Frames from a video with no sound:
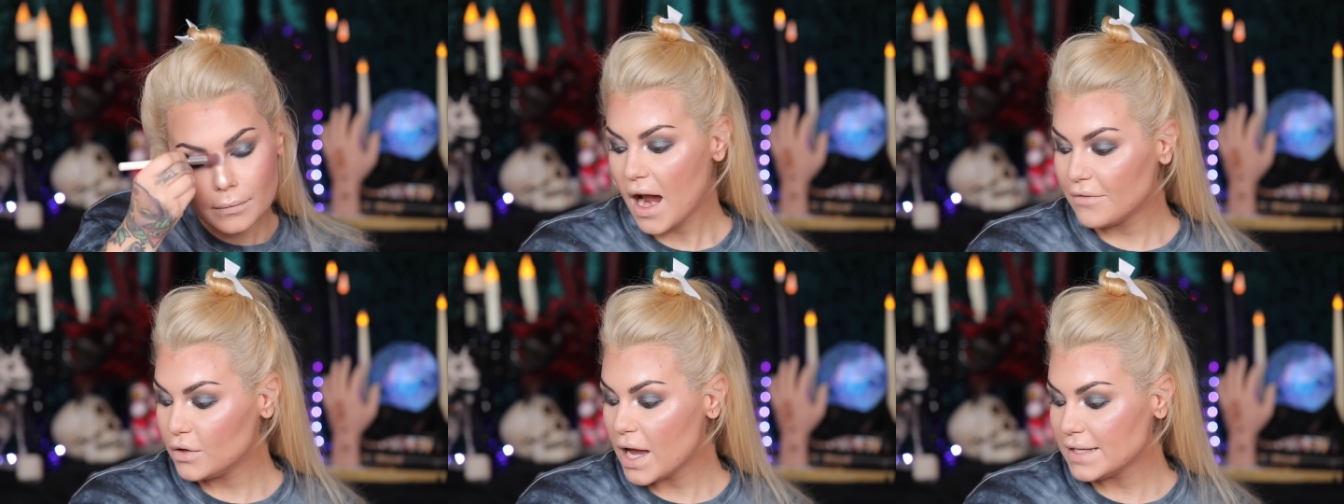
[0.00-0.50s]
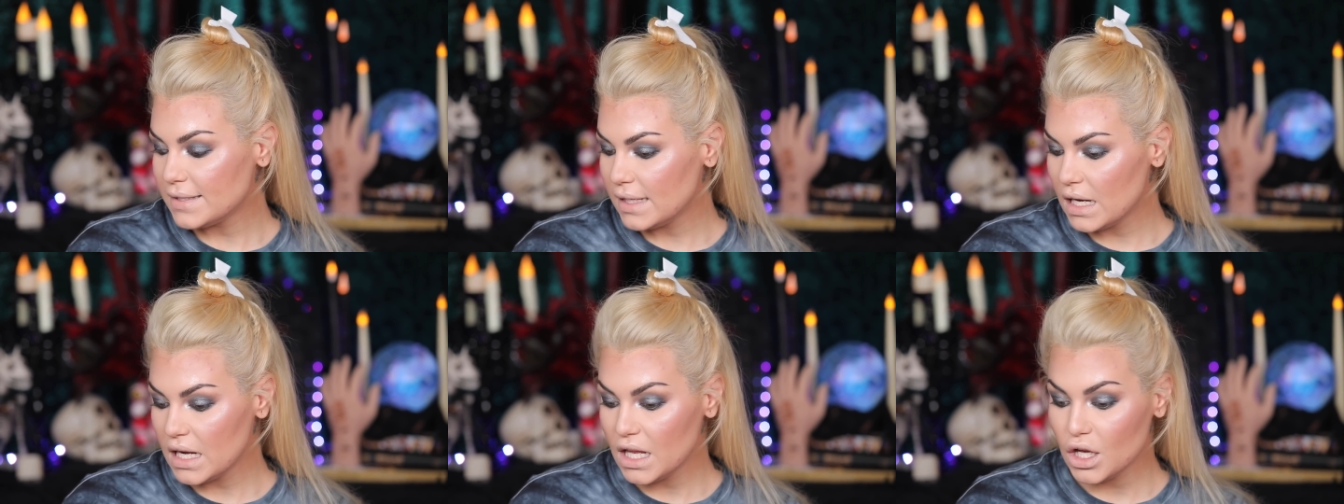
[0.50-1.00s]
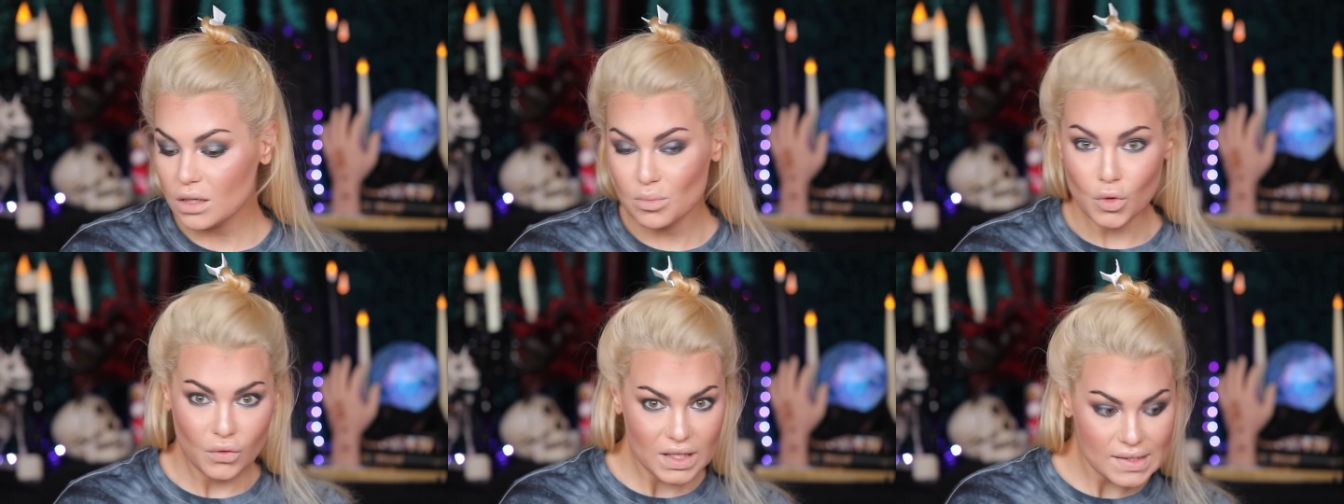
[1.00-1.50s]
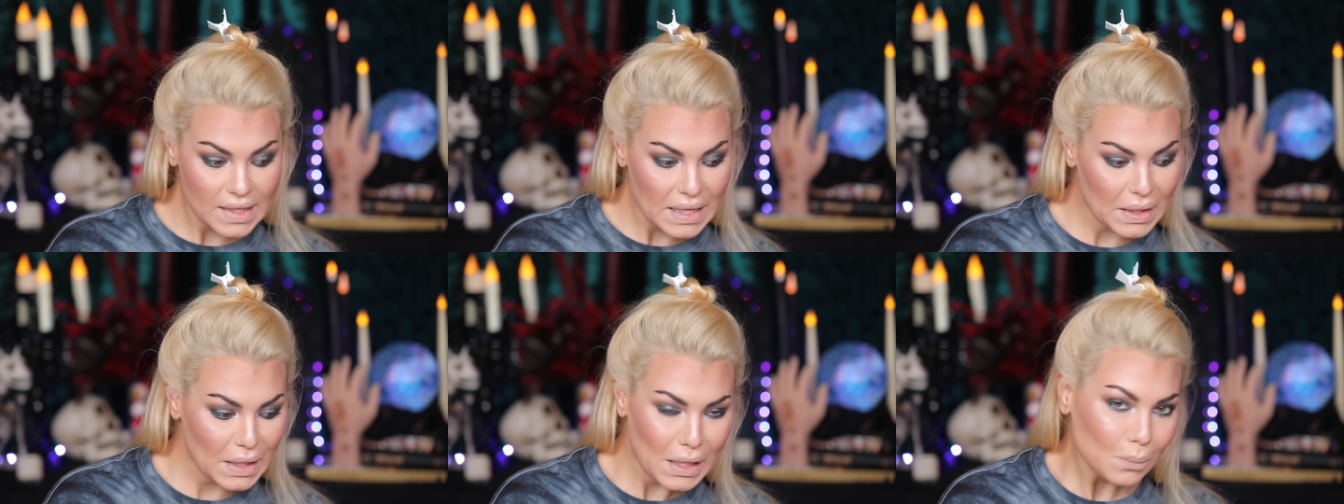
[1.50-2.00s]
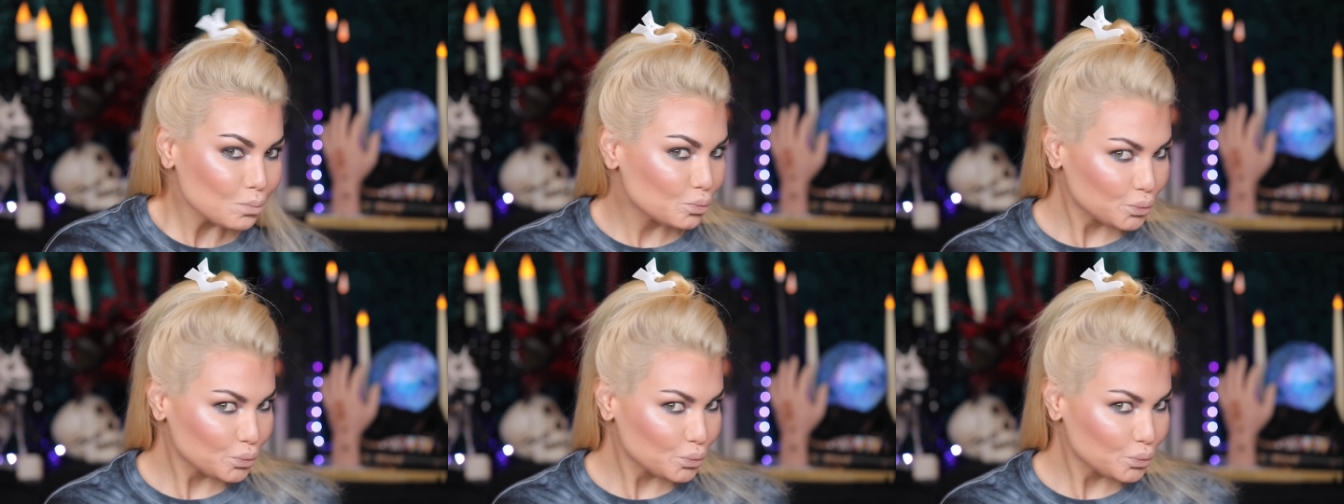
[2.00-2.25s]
Have you guys seen any good movies lately?